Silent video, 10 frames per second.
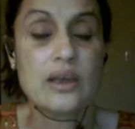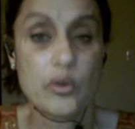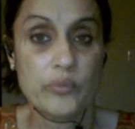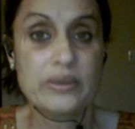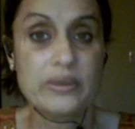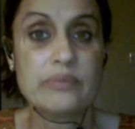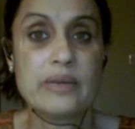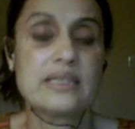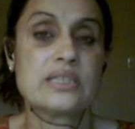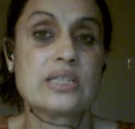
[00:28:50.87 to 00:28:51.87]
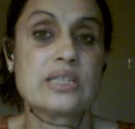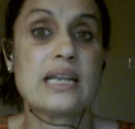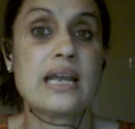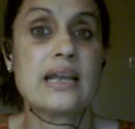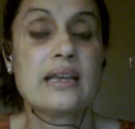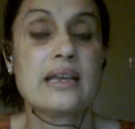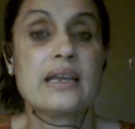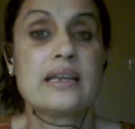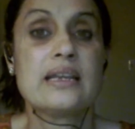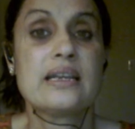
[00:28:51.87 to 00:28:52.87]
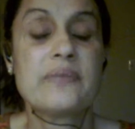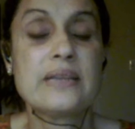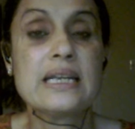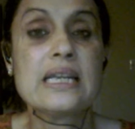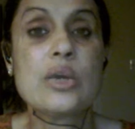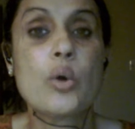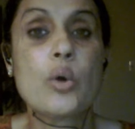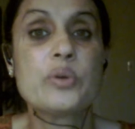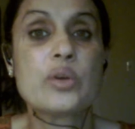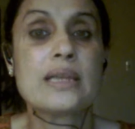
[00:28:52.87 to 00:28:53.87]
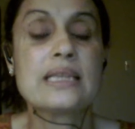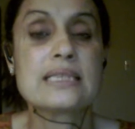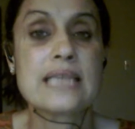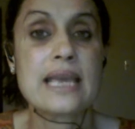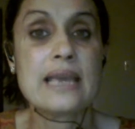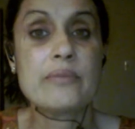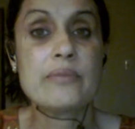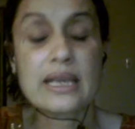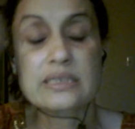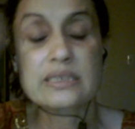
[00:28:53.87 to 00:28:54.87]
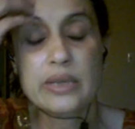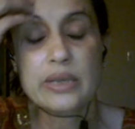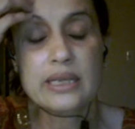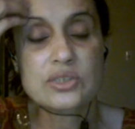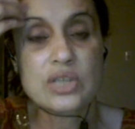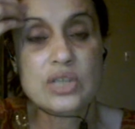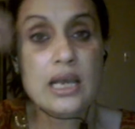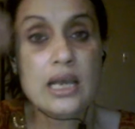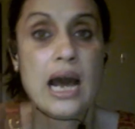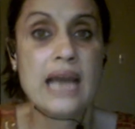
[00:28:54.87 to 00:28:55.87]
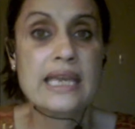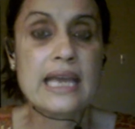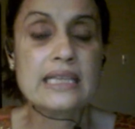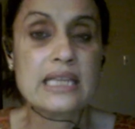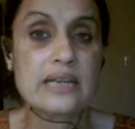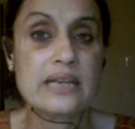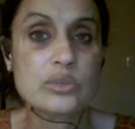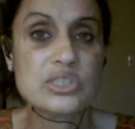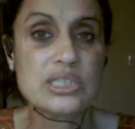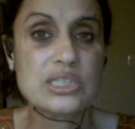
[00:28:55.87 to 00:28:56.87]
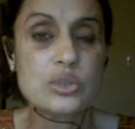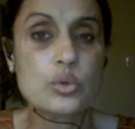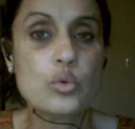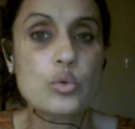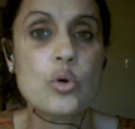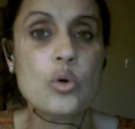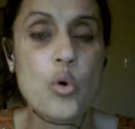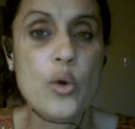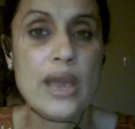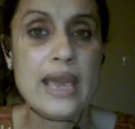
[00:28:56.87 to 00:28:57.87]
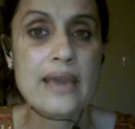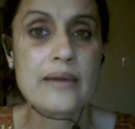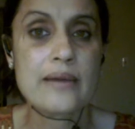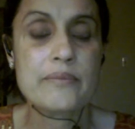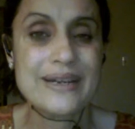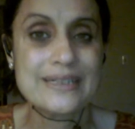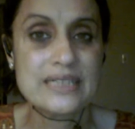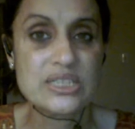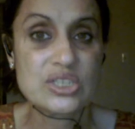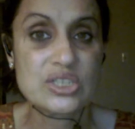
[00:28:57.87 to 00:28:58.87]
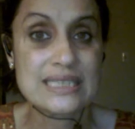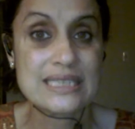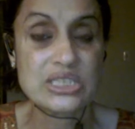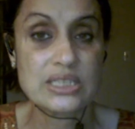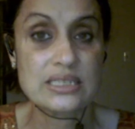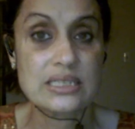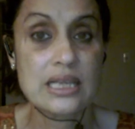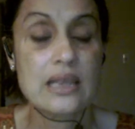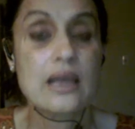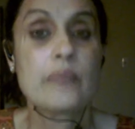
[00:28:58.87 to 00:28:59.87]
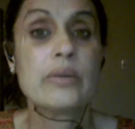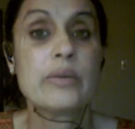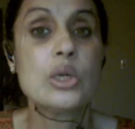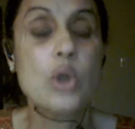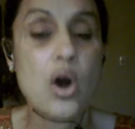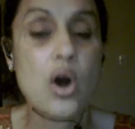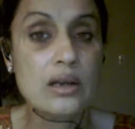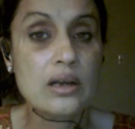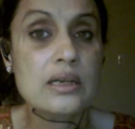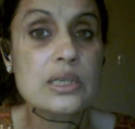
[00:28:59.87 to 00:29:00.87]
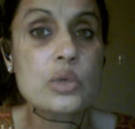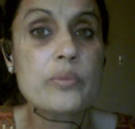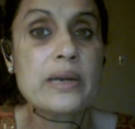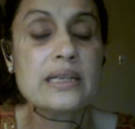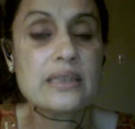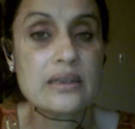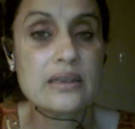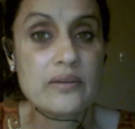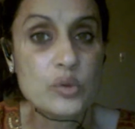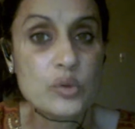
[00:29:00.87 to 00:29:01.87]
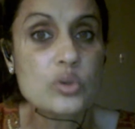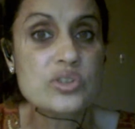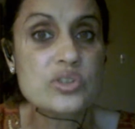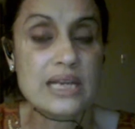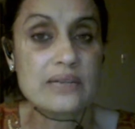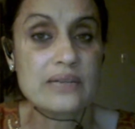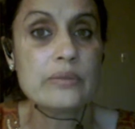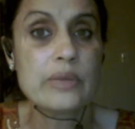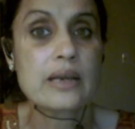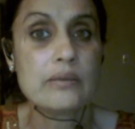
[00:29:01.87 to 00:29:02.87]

with meditation, and I definitely hope you get the same experience. Again, it was just 2 OA meditation sessions, but longer you meditate, of course, it will become